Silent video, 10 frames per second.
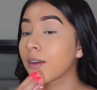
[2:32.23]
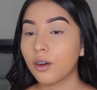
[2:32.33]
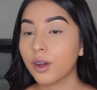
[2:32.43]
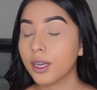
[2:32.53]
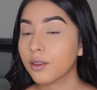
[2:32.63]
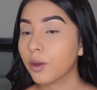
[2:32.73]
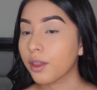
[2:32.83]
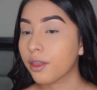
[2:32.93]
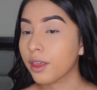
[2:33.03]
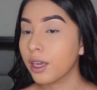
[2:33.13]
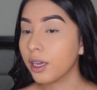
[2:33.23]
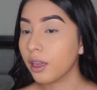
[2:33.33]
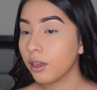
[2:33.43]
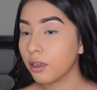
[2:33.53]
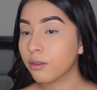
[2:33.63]
Okay, so I think it
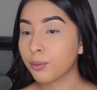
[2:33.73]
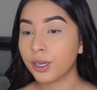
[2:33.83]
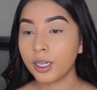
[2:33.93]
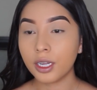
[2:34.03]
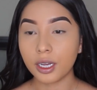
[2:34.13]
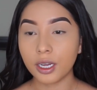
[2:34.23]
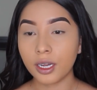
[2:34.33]
looks pretty good.